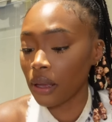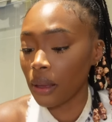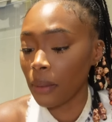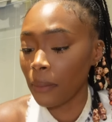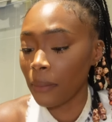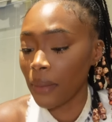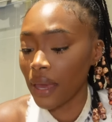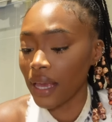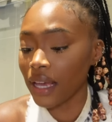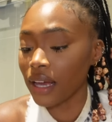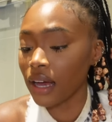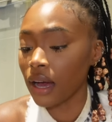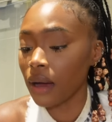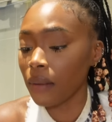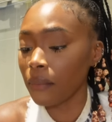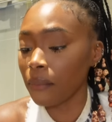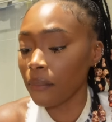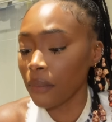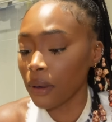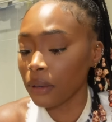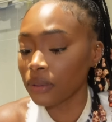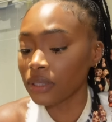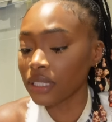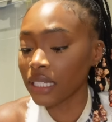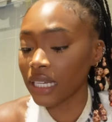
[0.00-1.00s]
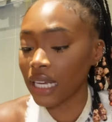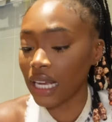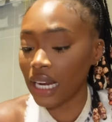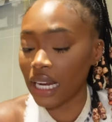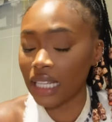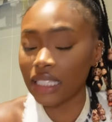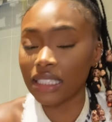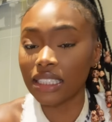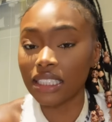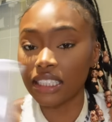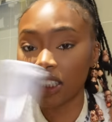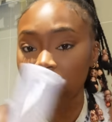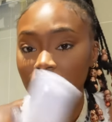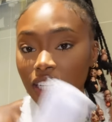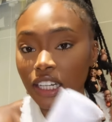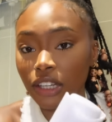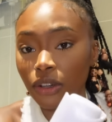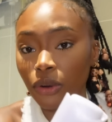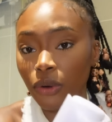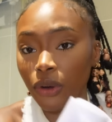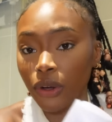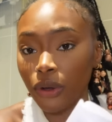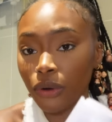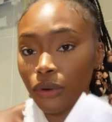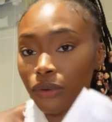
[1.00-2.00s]
melting cleanser jelly
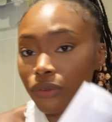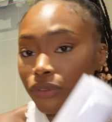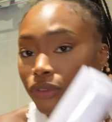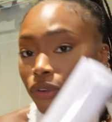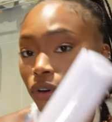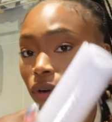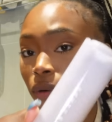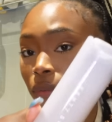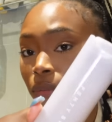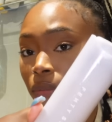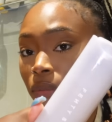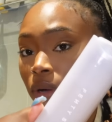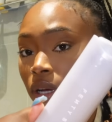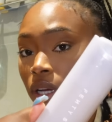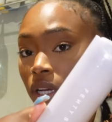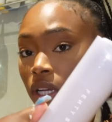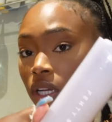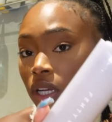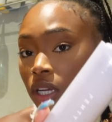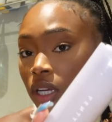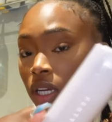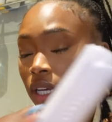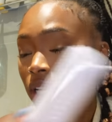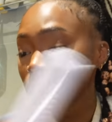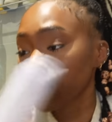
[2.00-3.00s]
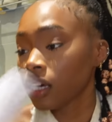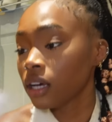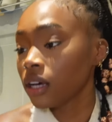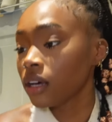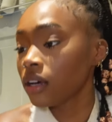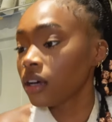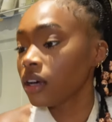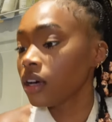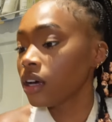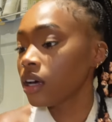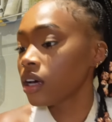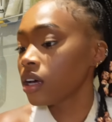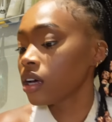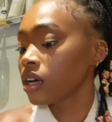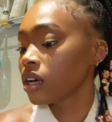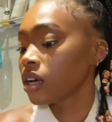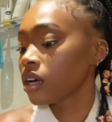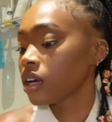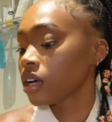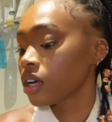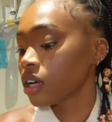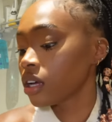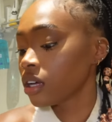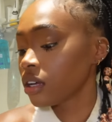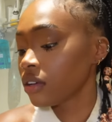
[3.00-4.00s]
oil from
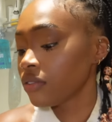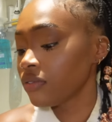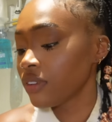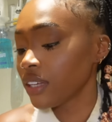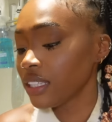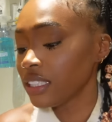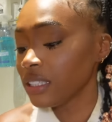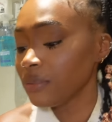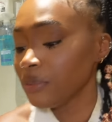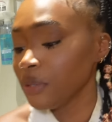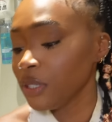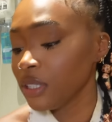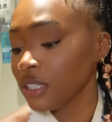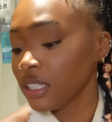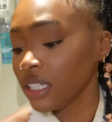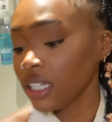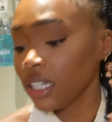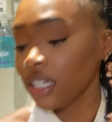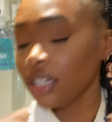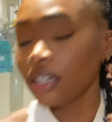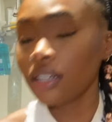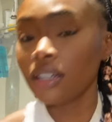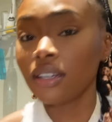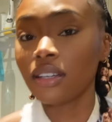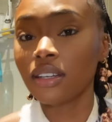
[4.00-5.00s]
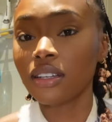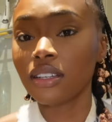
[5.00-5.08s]
Fenty Beauty.